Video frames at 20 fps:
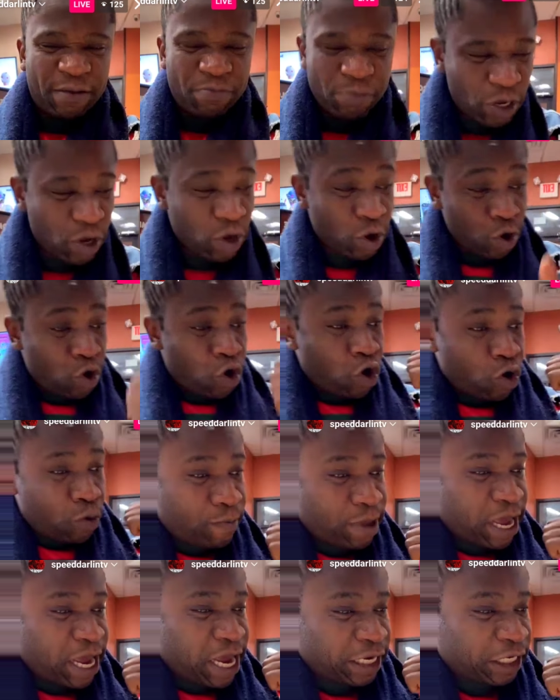me. Oh
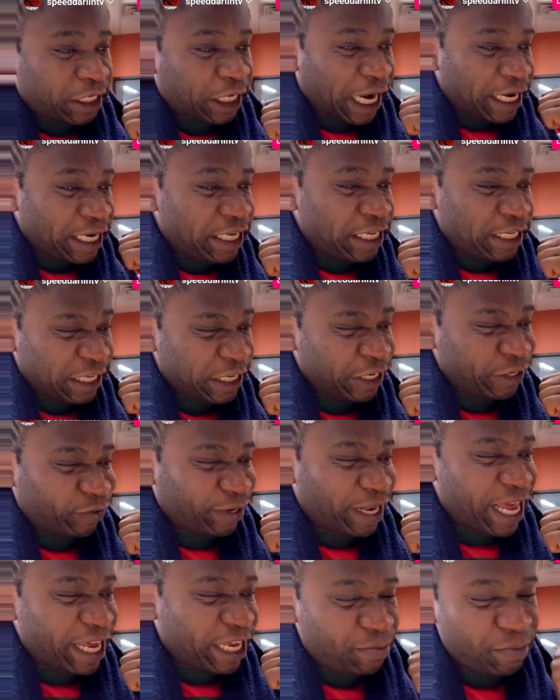man, Chinese need to
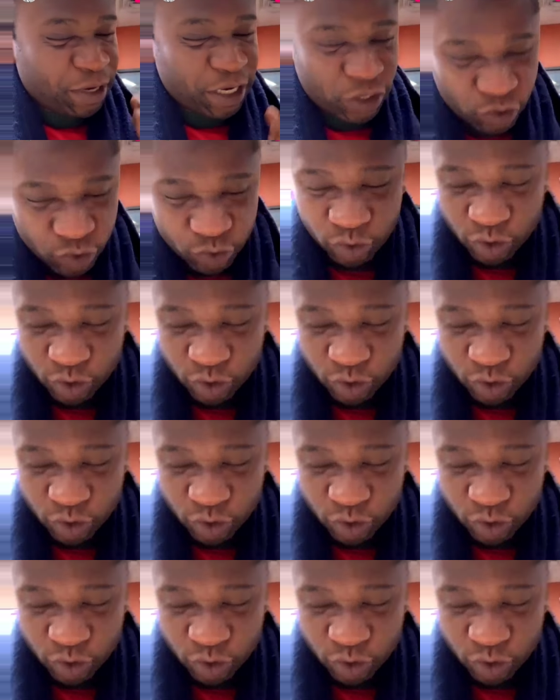like me too.